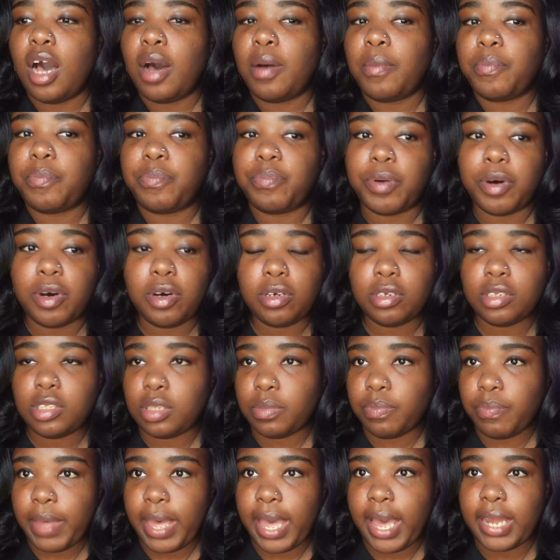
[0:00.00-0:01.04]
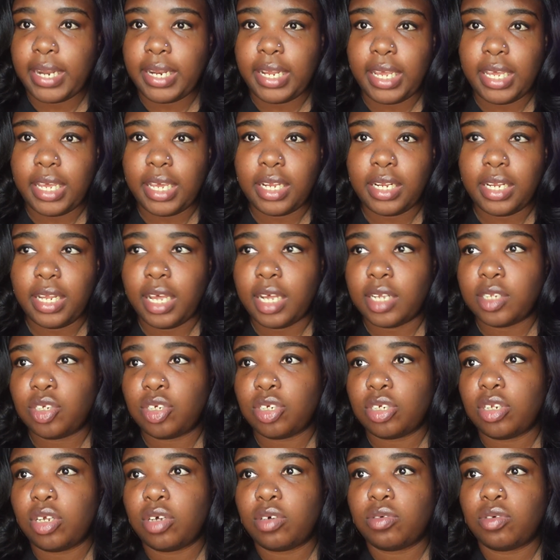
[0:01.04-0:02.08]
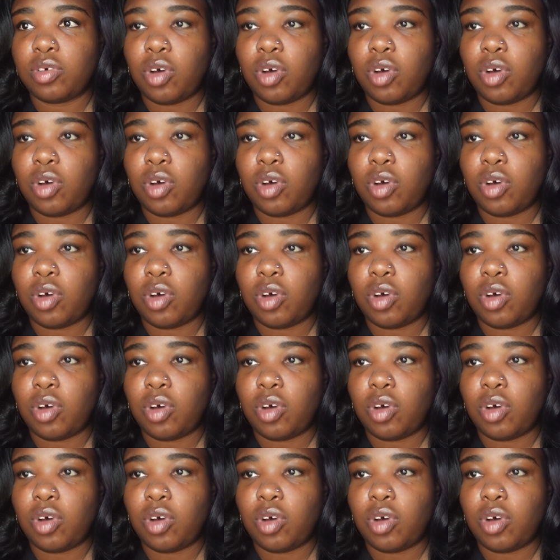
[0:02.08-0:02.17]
both Matt and Angelo